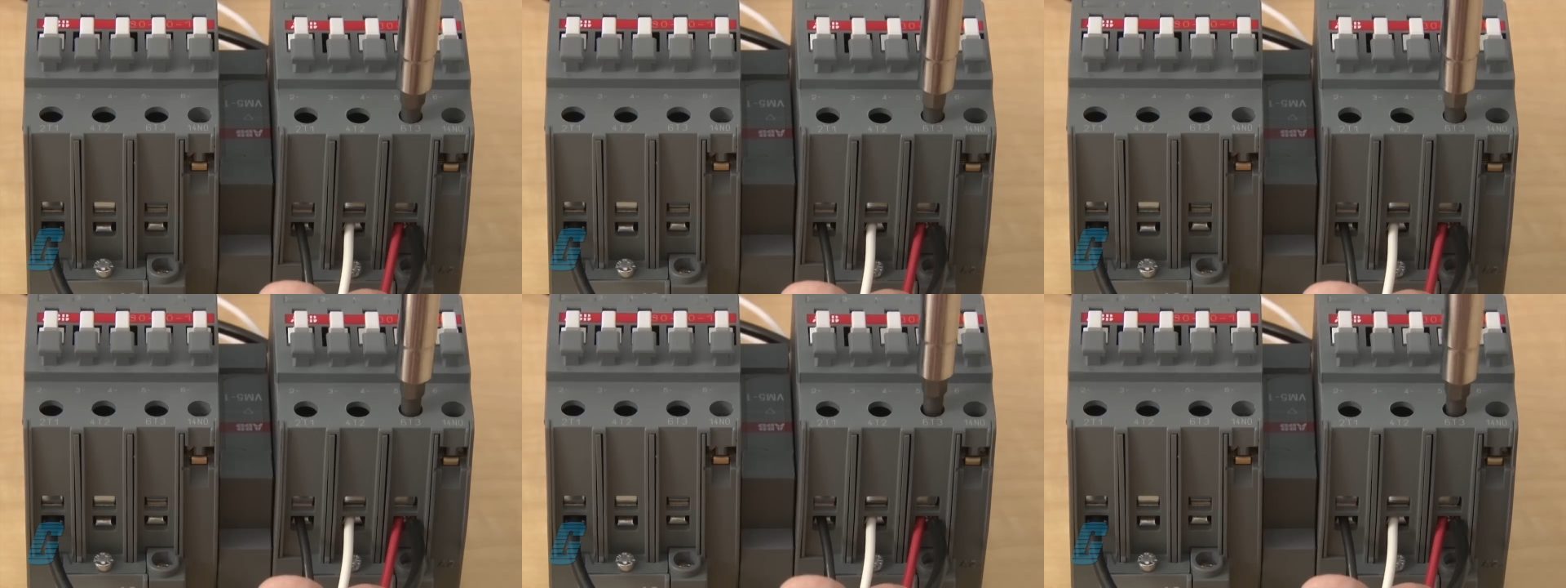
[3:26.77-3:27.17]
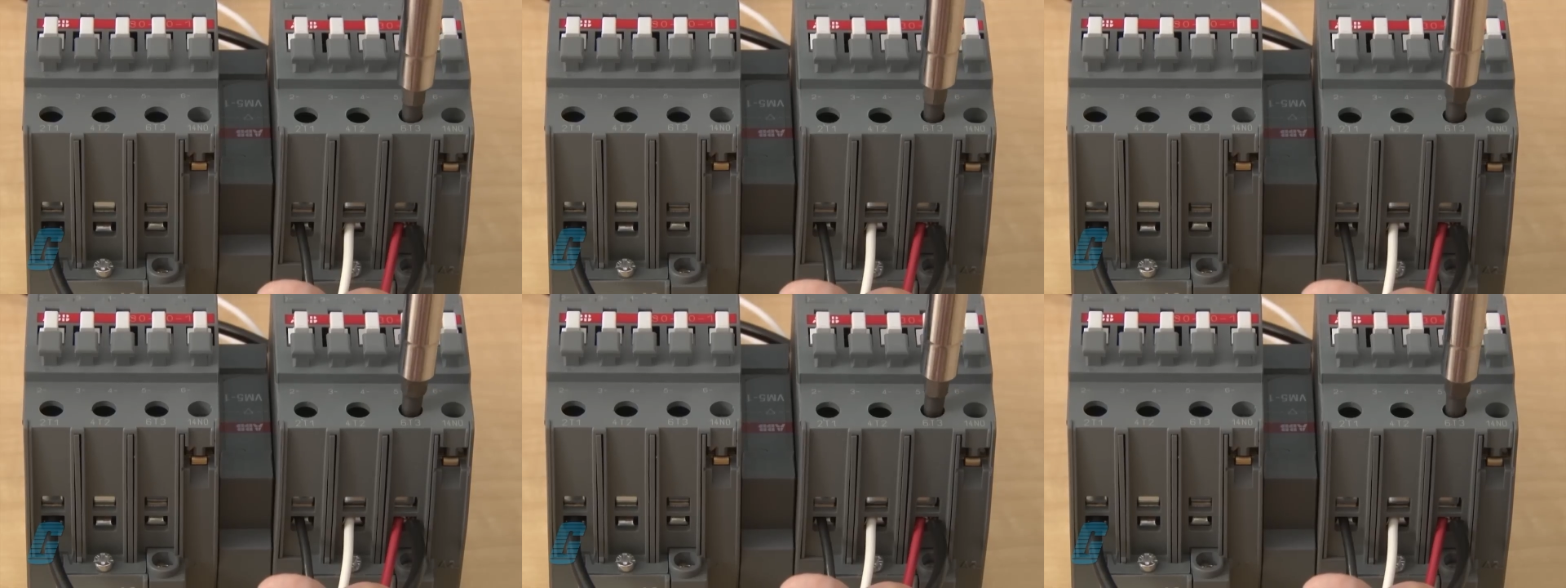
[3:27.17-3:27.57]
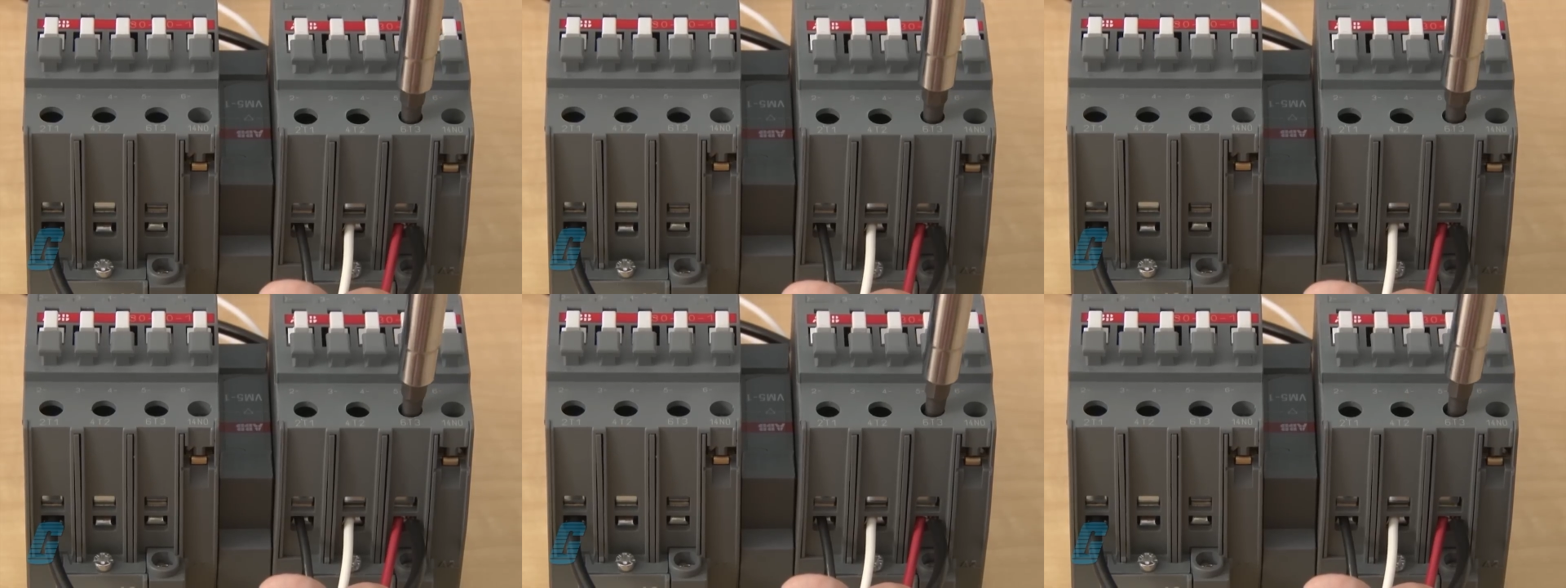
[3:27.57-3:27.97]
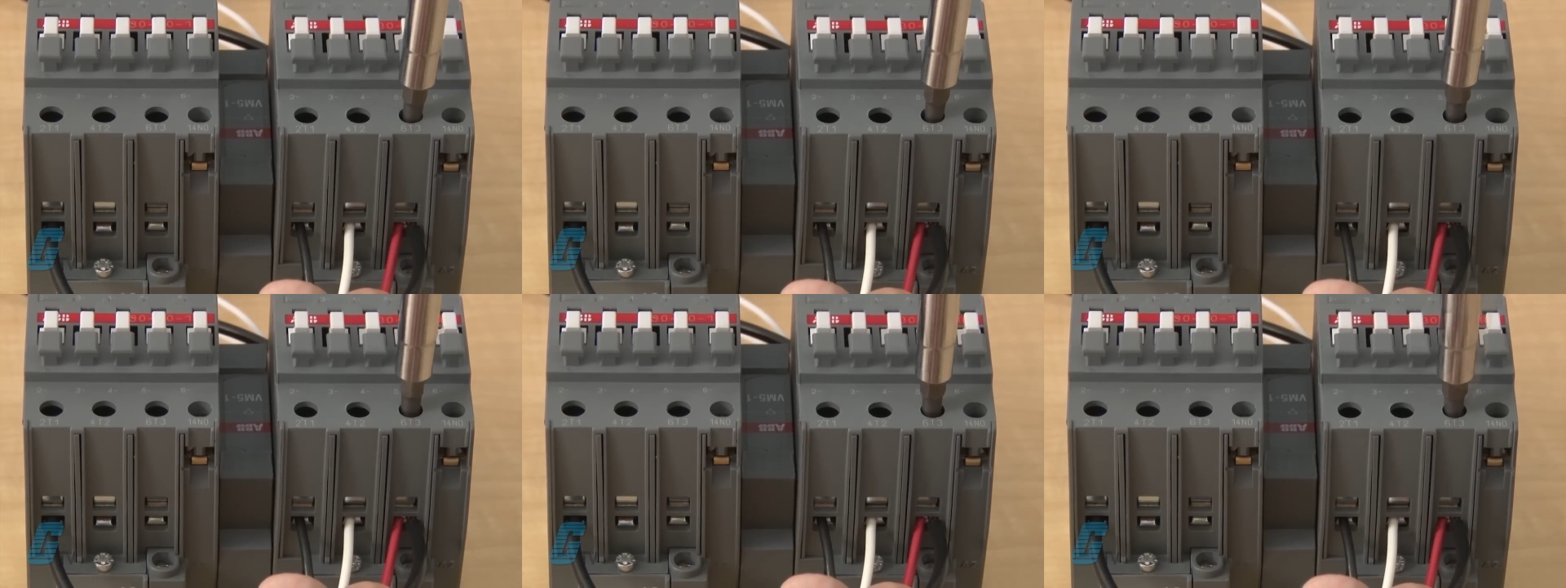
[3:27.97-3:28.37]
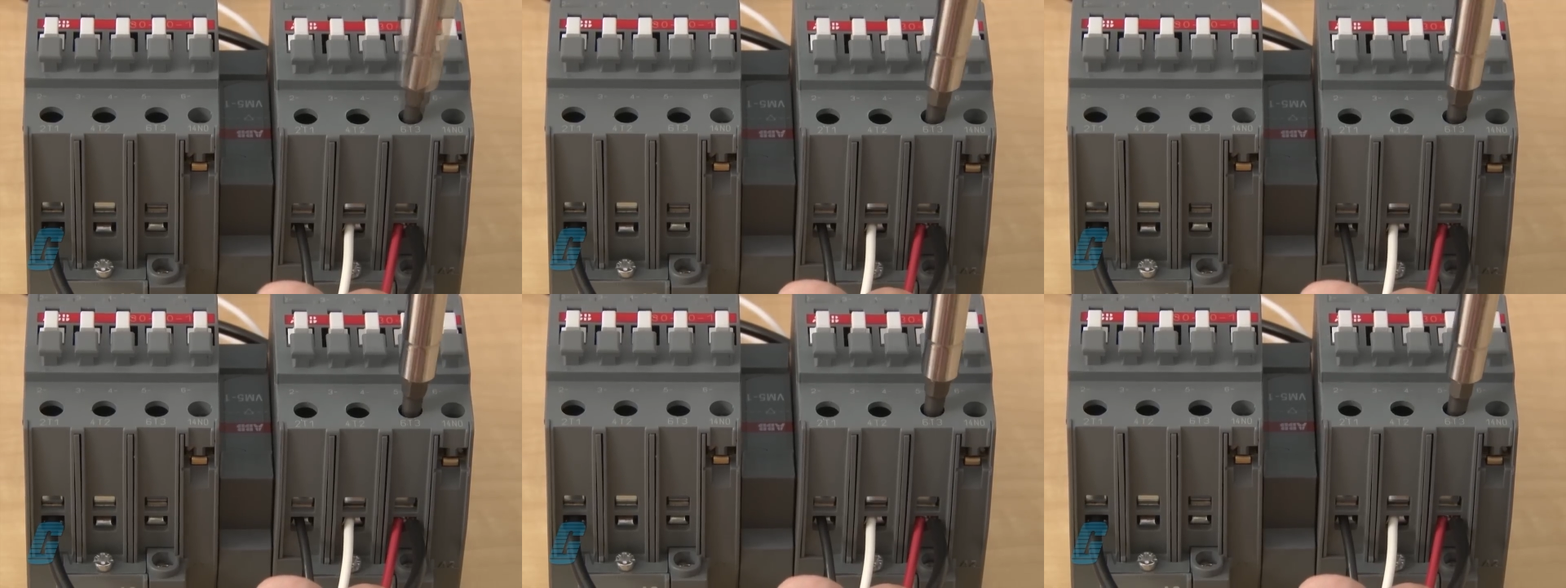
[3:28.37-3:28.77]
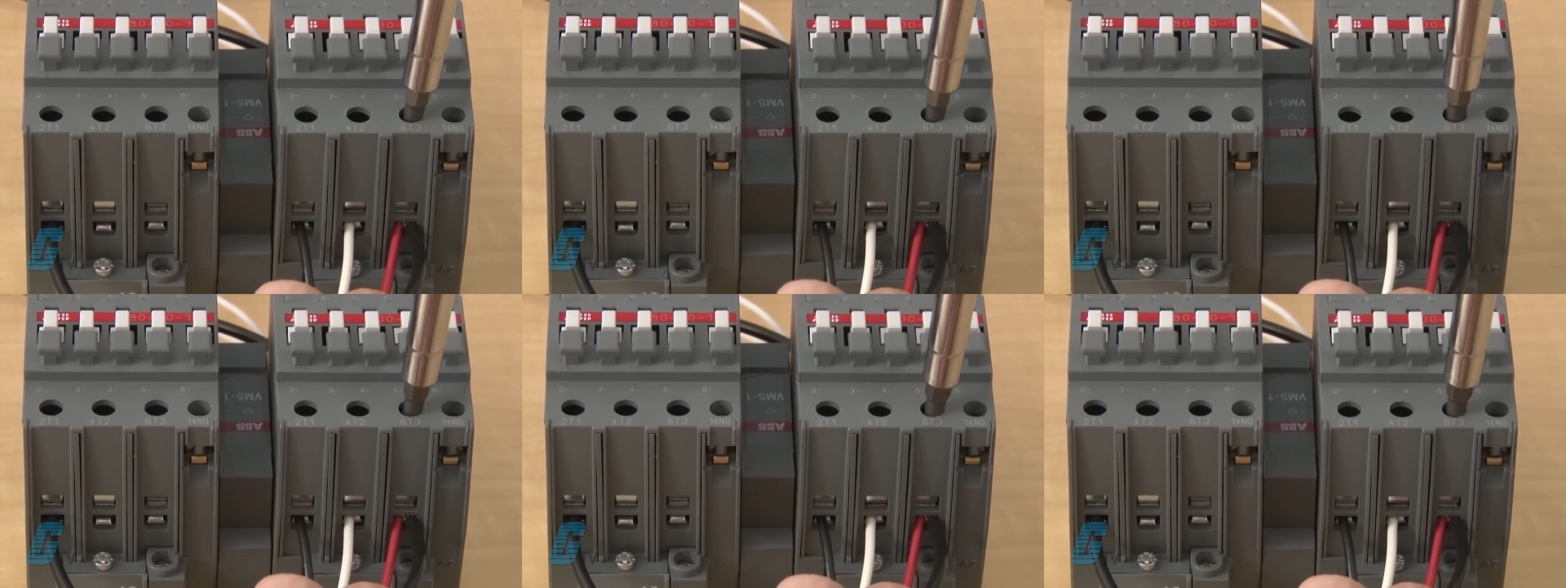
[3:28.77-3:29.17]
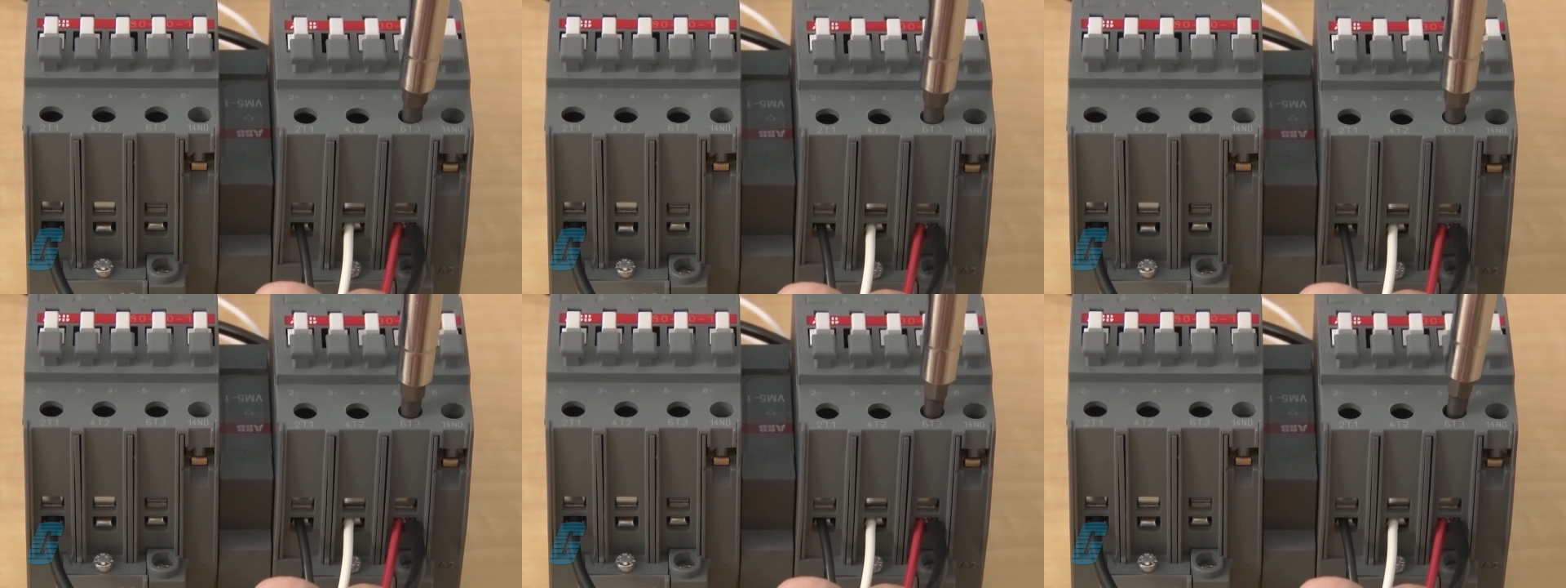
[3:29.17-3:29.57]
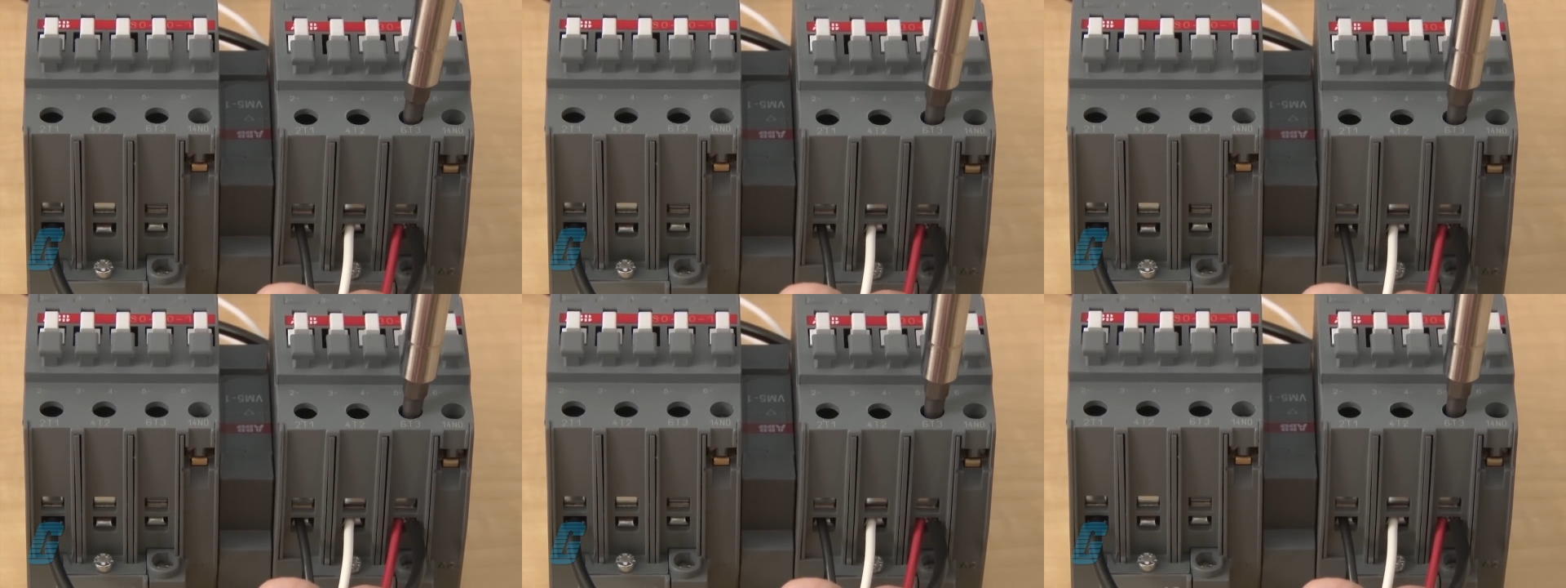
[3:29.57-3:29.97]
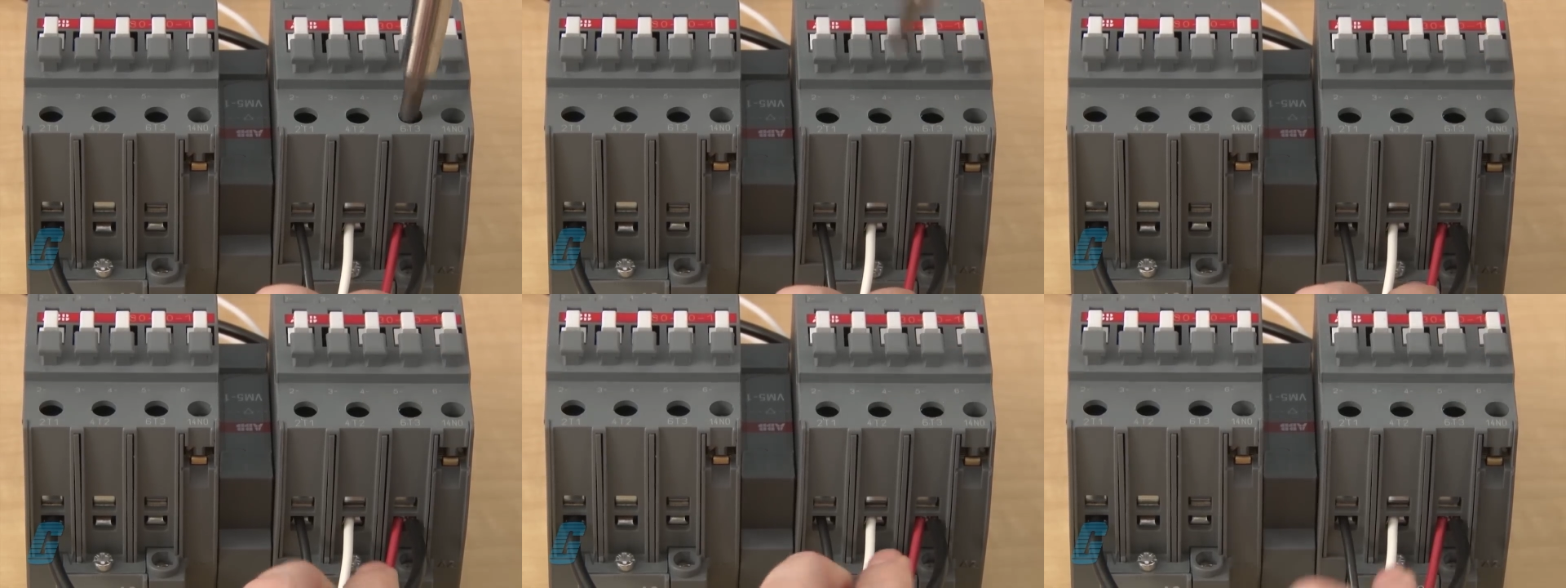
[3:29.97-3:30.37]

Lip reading: Nobody's mouth can be seen.